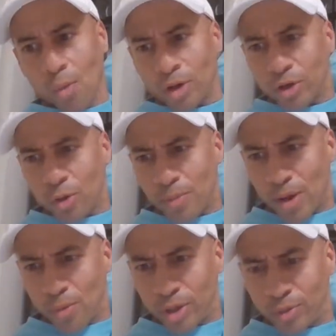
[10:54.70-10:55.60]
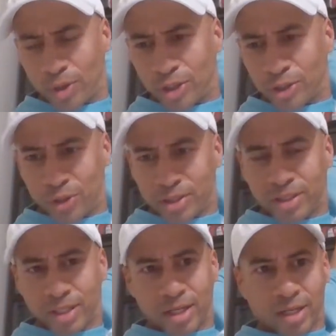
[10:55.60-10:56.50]
want to know, man, what is your
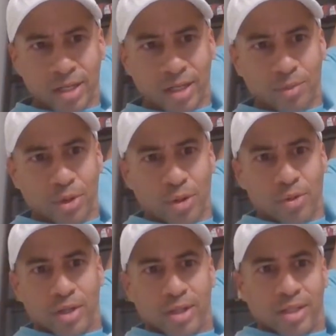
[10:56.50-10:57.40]
sneaker of the year, bro?